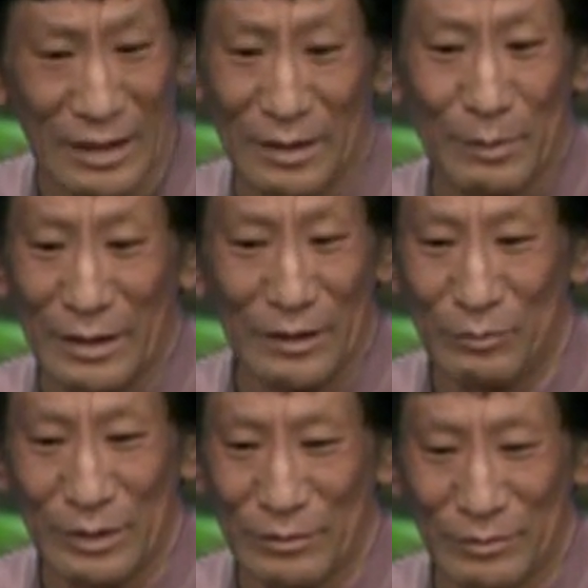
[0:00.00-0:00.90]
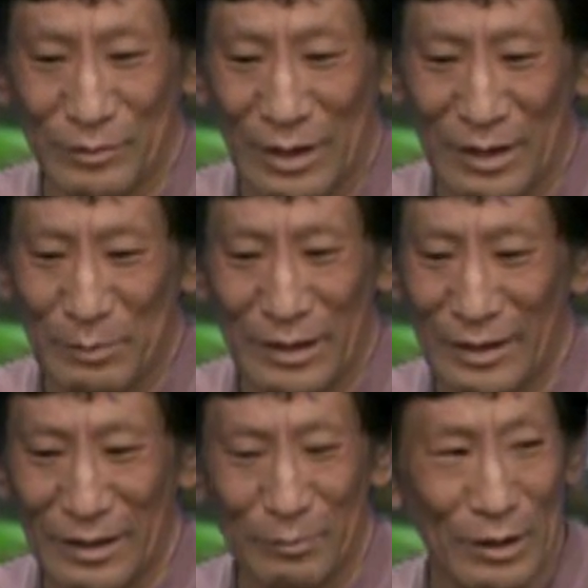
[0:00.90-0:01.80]
And anybody we don't
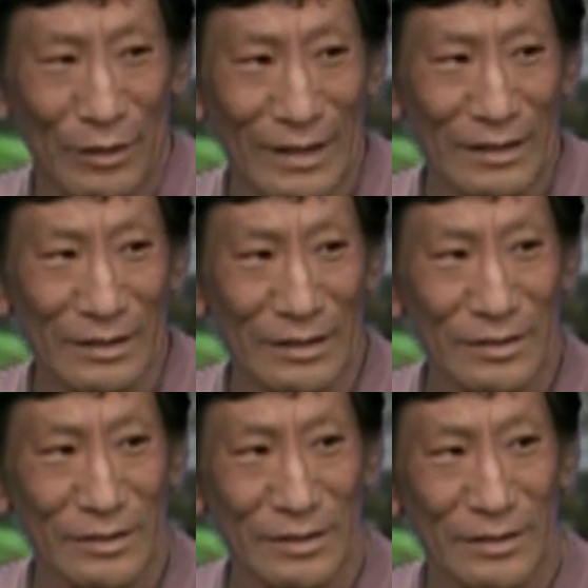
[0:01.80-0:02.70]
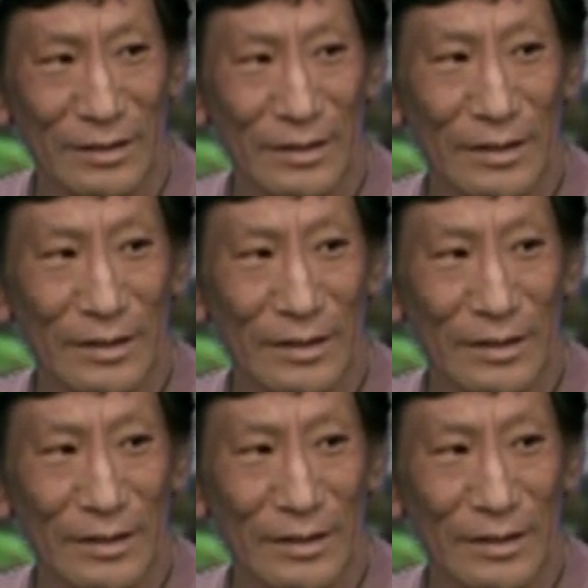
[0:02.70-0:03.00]
anybody can be on that list, and